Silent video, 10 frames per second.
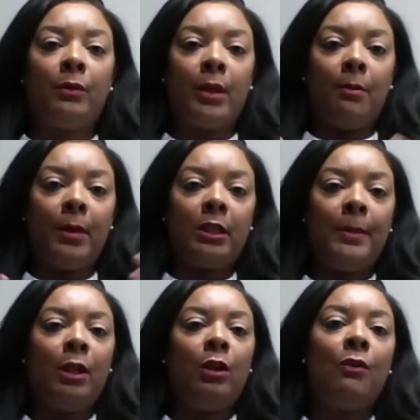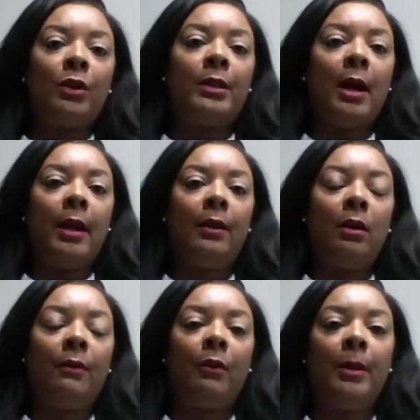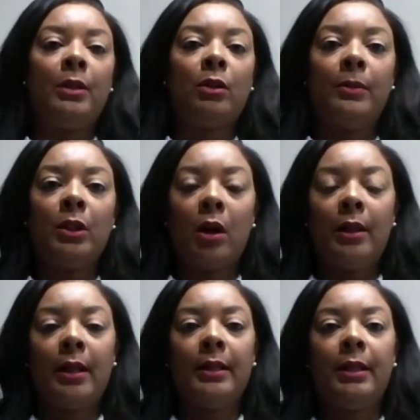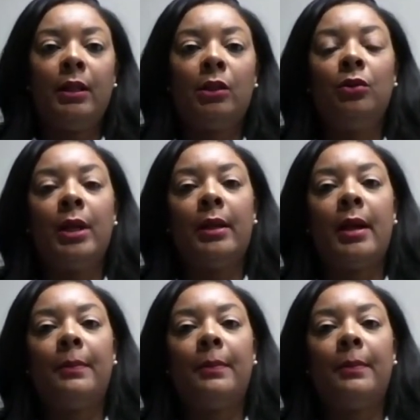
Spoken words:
that must have been an oversight for me. So I'm sorry that I didn't include that in the